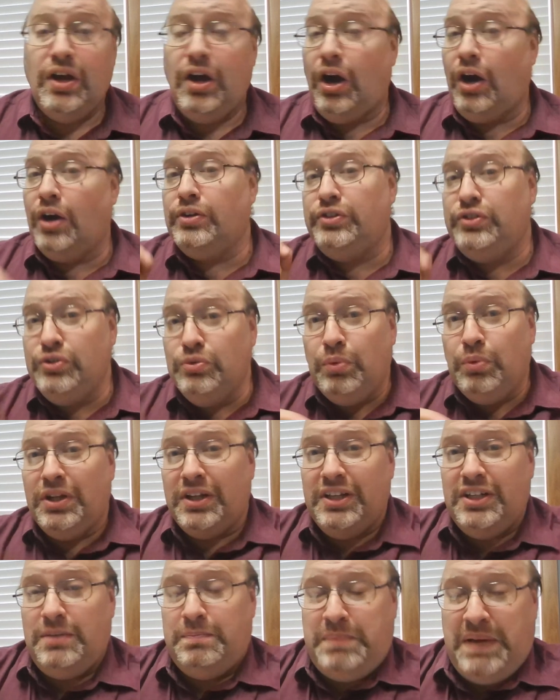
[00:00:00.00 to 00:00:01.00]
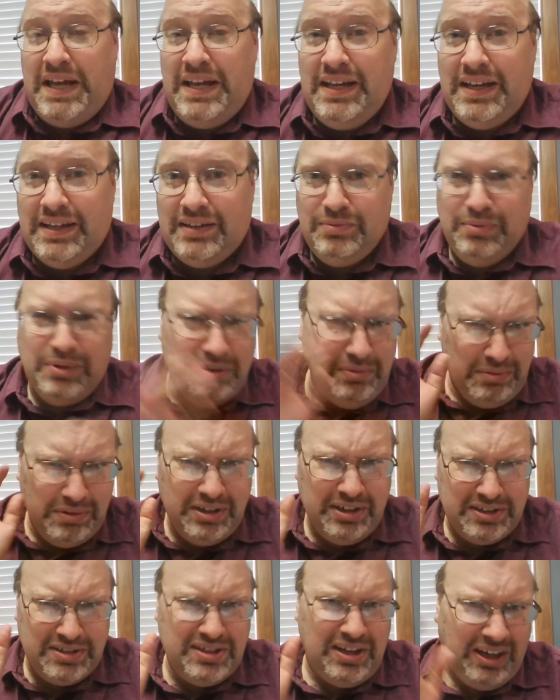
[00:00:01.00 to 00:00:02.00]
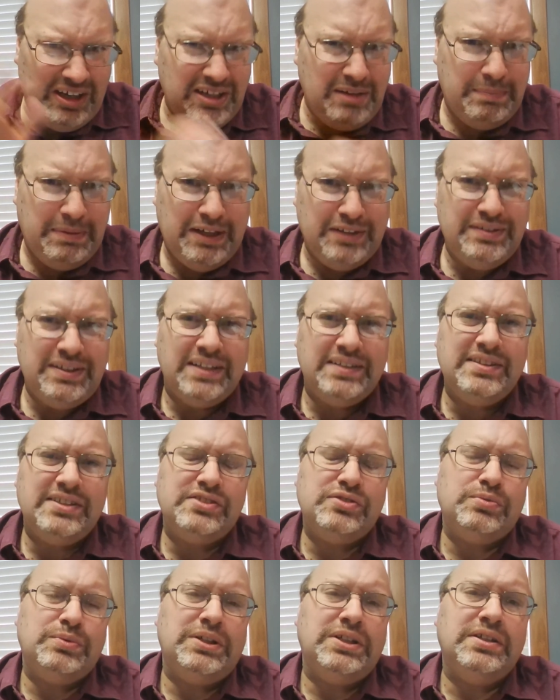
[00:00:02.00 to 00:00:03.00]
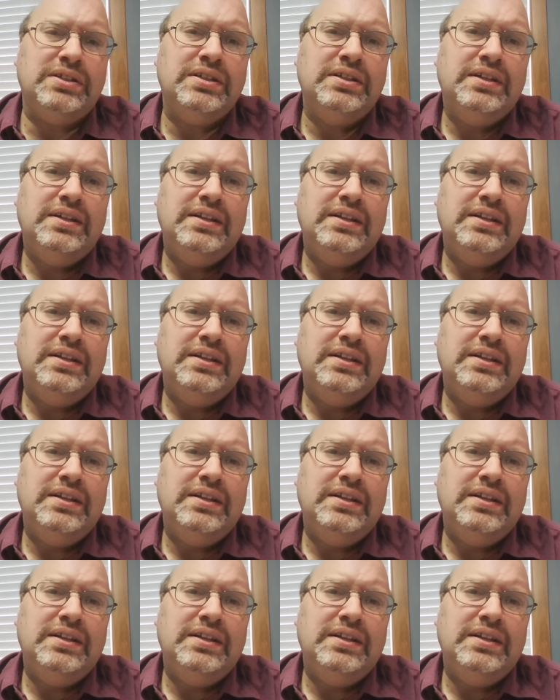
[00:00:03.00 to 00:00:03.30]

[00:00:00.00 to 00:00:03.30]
Are you willing to pay it? We're going to talk about that this week.